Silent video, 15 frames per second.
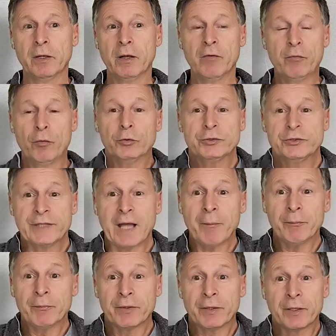for
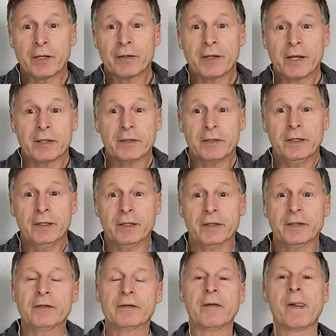something that they
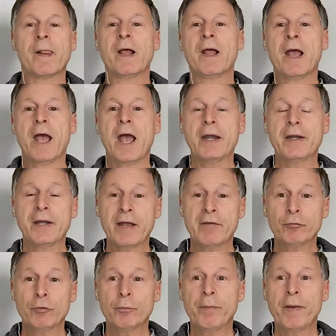did, and they have
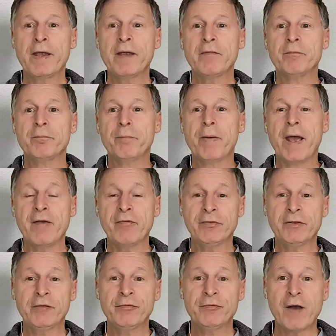to pay
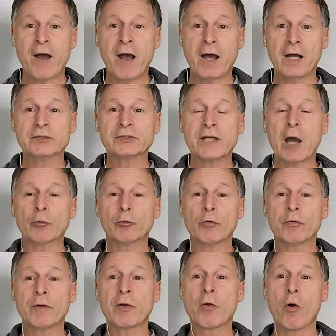hefty fines out of
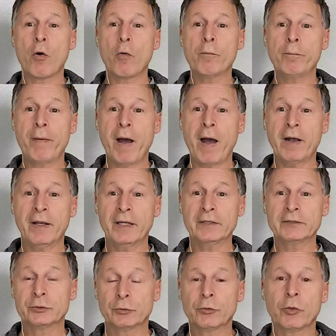their own pockets
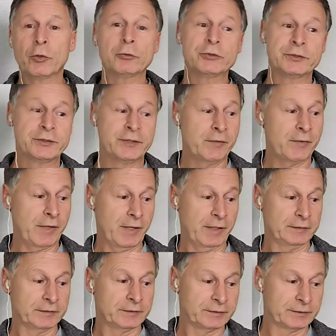to those
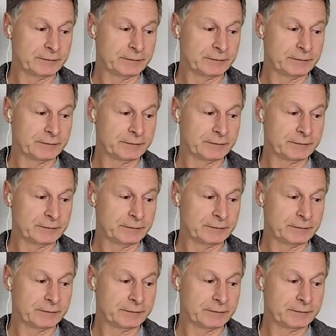Syrians.